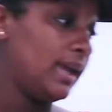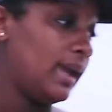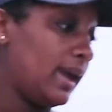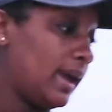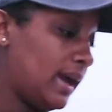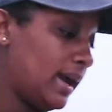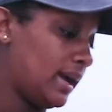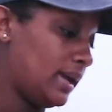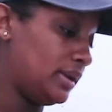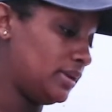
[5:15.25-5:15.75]

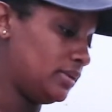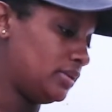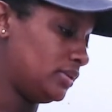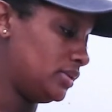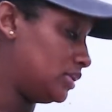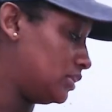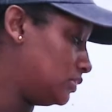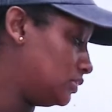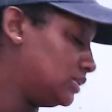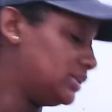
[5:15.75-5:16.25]

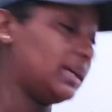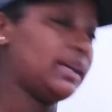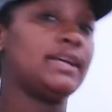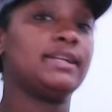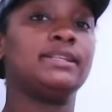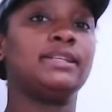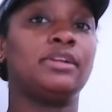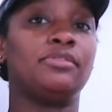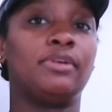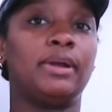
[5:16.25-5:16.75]
And like I
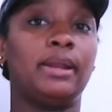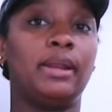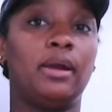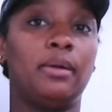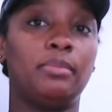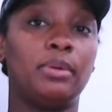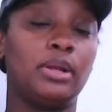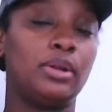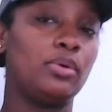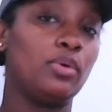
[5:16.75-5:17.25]
said, right now
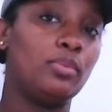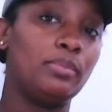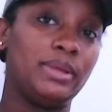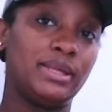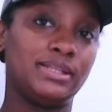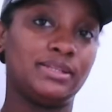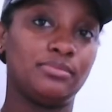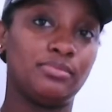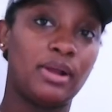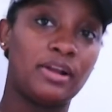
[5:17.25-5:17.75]
I'm gonna go make
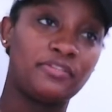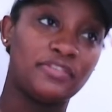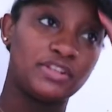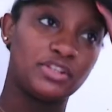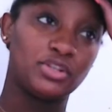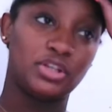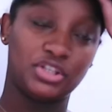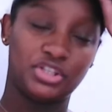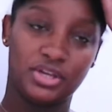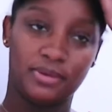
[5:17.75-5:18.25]
some breakfast.
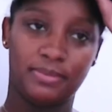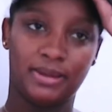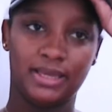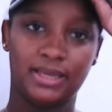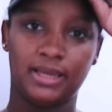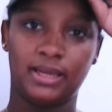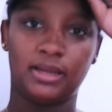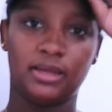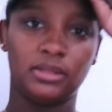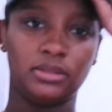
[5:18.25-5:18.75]
So I'll check back
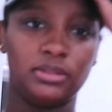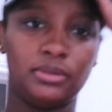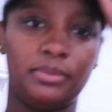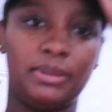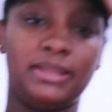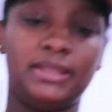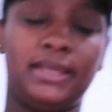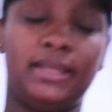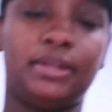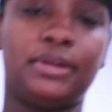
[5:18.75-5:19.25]
in a little
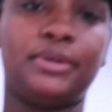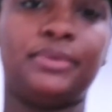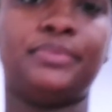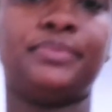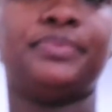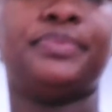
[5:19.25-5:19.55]
bit later.